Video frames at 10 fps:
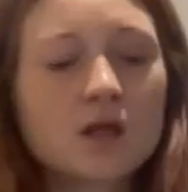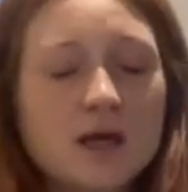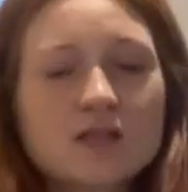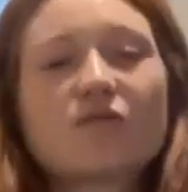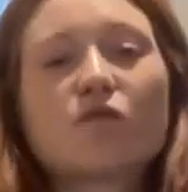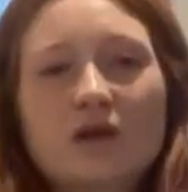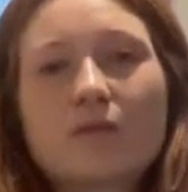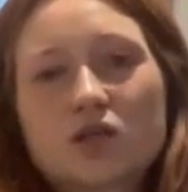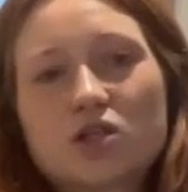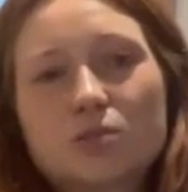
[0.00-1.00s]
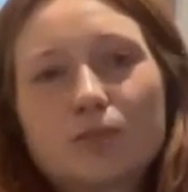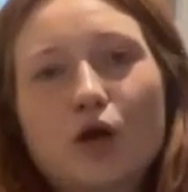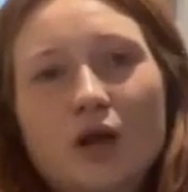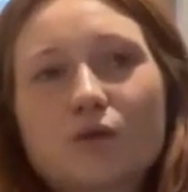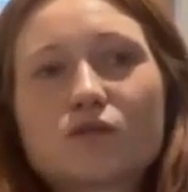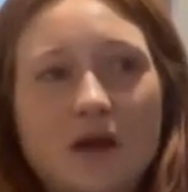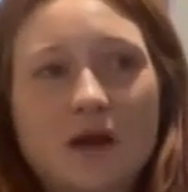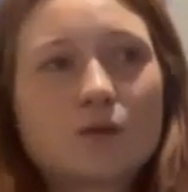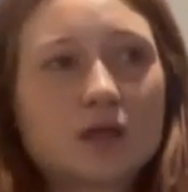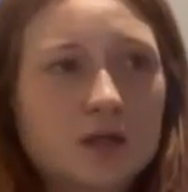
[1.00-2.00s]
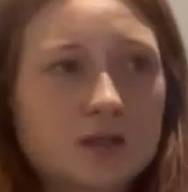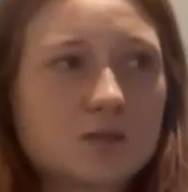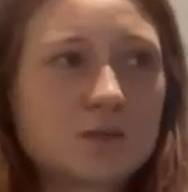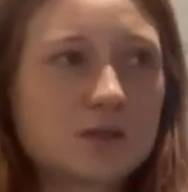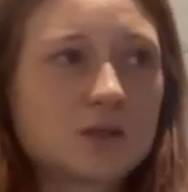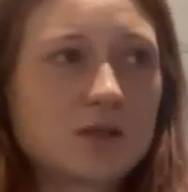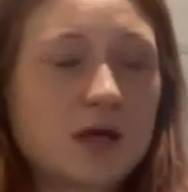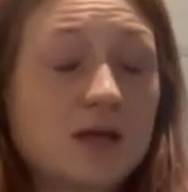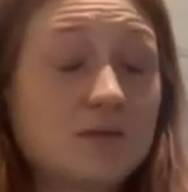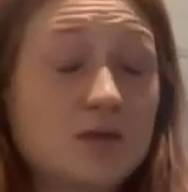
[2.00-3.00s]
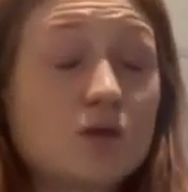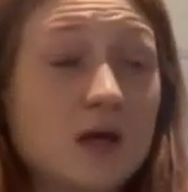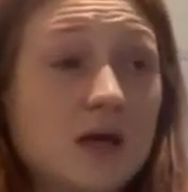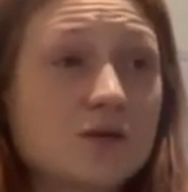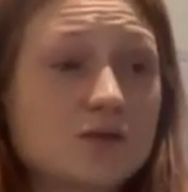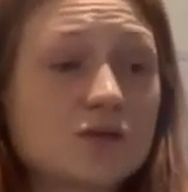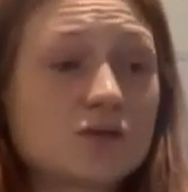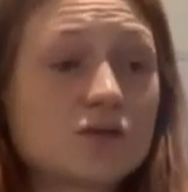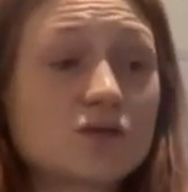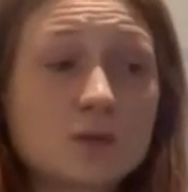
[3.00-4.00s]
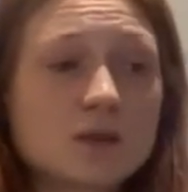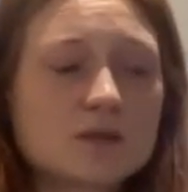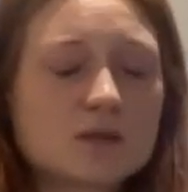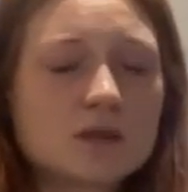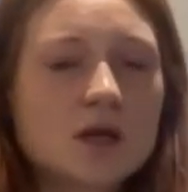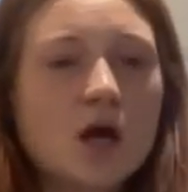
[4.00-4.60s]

As I've already mentioned, polio was found in customers in the UK's sewers.